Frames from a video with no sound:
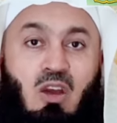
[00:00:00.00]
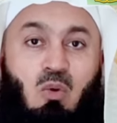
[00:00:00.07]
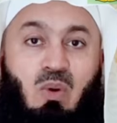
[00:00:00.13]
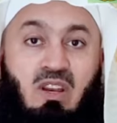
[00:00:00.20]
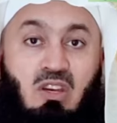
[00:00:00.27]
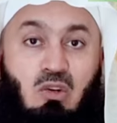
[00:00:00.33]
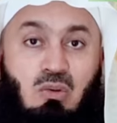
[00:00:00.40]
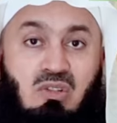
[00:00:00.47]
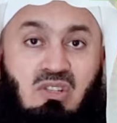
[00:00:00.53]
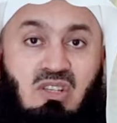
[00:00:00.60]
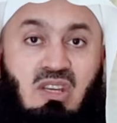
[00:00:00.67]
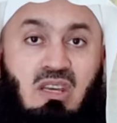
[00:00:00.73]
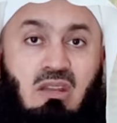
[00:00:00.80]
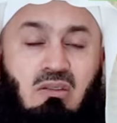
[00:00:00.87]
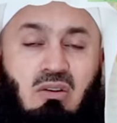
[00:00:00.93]
when you
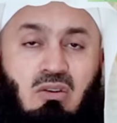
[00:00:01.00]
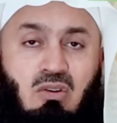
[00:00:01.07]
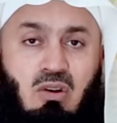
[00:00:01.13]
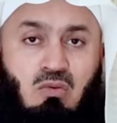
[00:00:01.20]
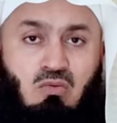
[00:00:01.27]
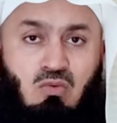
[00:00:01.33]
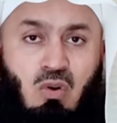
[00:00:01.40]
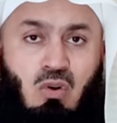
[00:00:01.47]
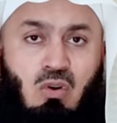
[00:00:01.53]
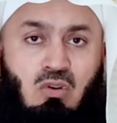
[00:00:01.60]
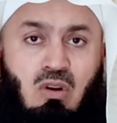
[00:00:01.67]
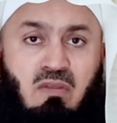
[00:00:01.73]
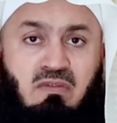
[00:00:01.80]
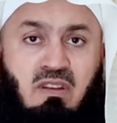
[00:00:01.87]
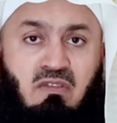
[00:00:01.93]
see the
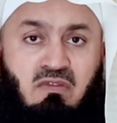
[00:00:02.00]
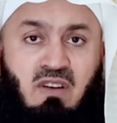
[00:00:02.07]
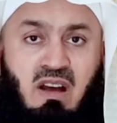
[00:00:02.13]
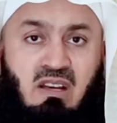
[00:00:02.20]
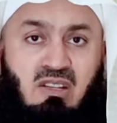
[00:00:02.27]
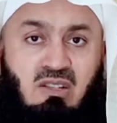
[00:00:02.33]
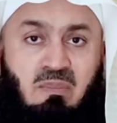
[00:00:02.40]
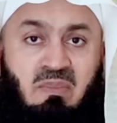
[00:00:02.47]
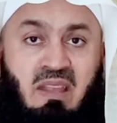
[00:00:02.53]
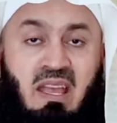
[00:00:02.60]
reward of the fast.